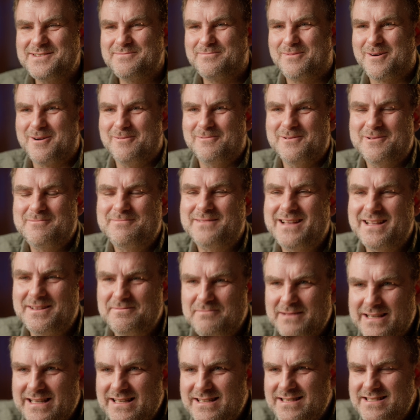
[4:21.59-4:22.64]
a problem that
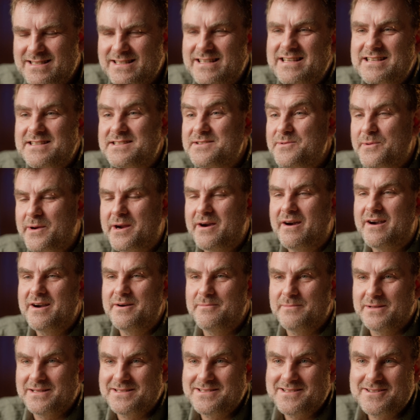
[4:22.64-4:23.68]
meets these
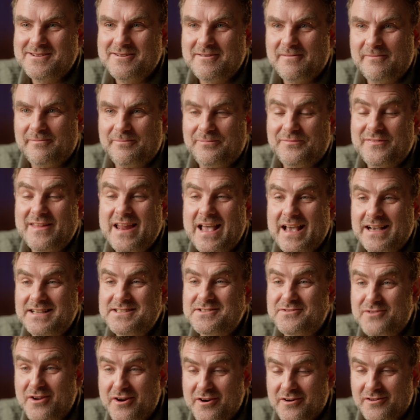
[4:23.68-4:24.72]
requirements.
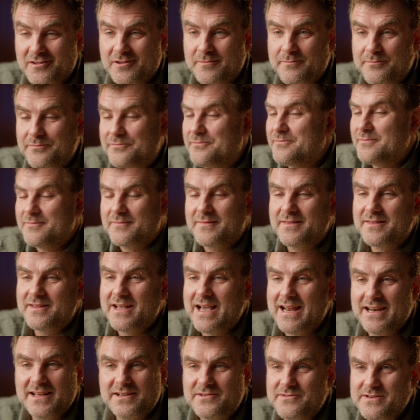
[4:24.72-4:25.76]
External,
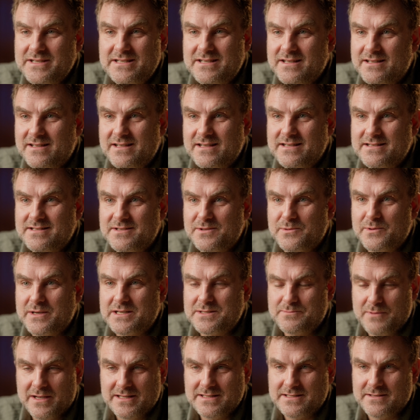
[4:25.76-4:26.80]
electricity is too
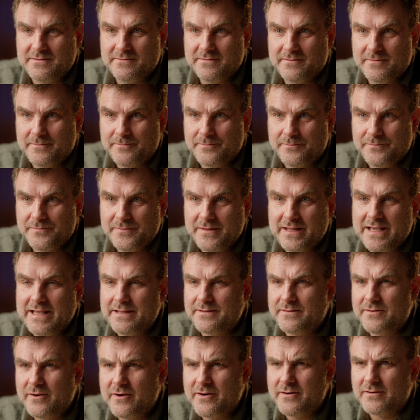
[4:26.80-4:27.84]
expensive.
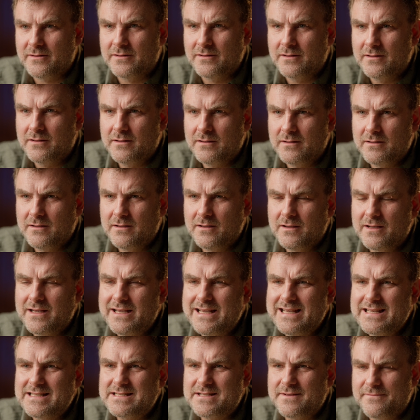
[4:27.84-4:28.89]
Internal,
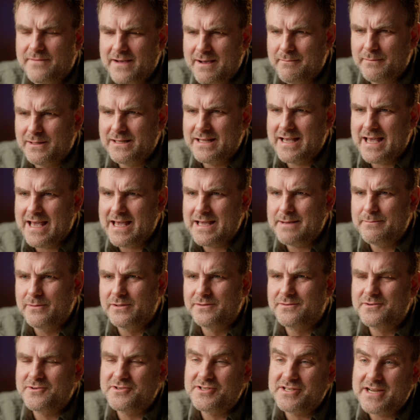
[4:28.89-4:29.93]
is the family
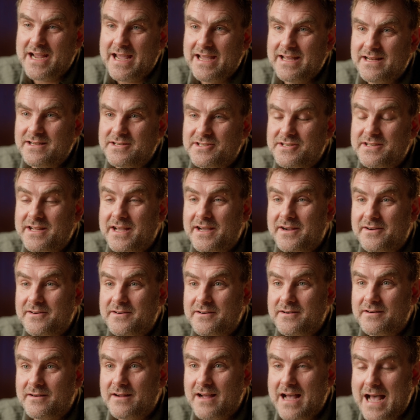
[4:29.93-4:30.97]
able to change
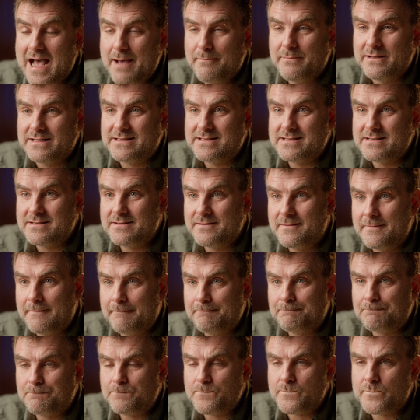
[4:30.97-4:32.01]
their habits?
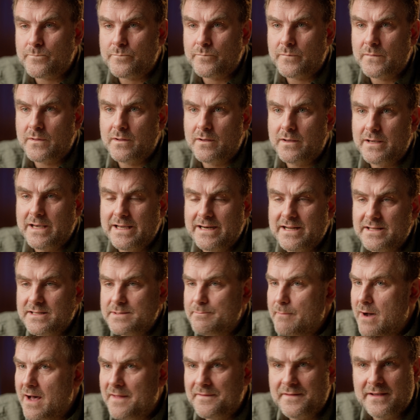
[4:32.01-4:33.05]
In a
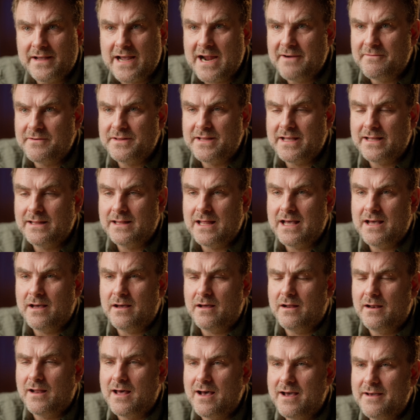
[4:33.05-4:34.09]
demanding everyday
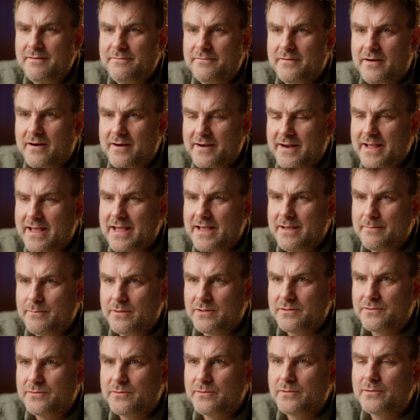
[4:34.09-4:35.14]
life, are they
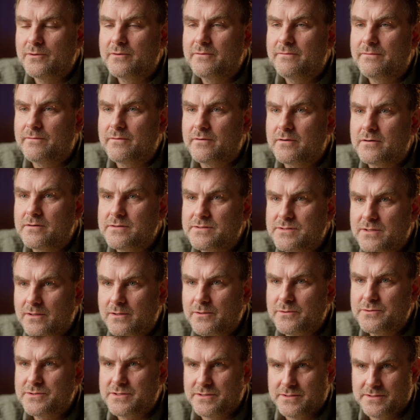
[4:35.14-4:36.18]
able to look for
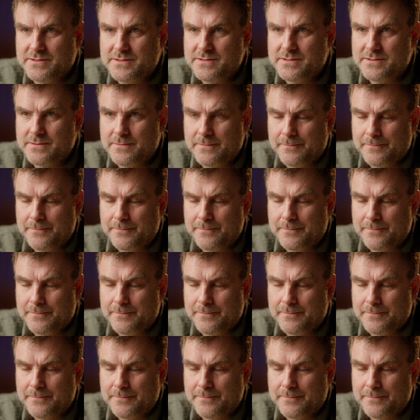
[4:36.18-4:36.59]
solutions?